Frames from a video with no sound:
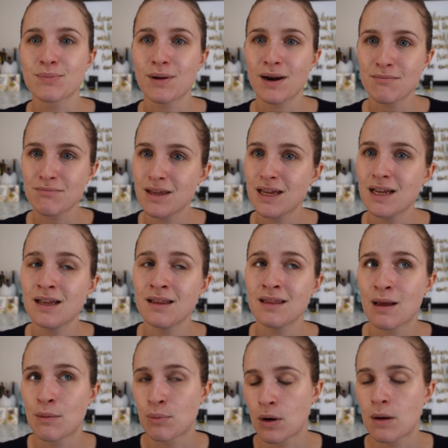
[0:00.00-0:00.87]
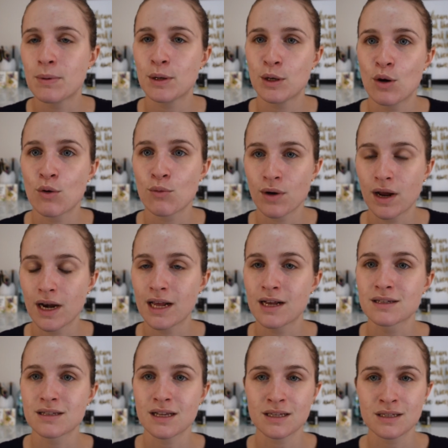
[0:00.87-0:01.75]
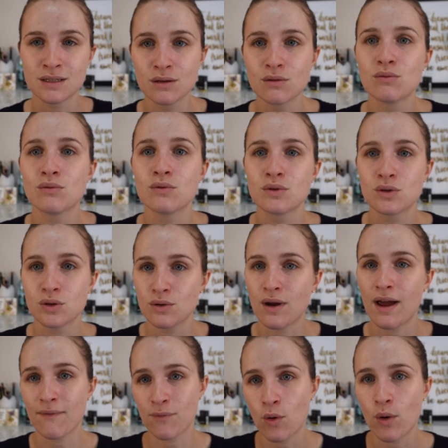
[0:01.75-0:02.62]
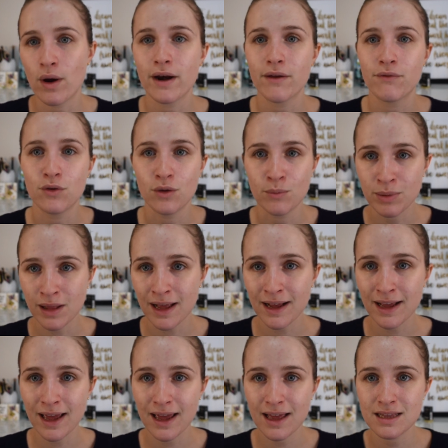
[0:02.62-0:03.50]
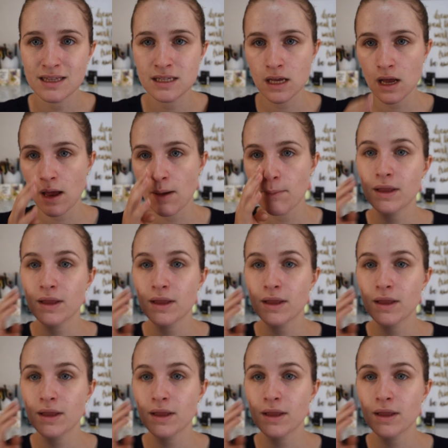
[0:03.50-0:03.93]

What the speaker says: but I'm thinking they're probably not ready because I still do have quite a few blackheads.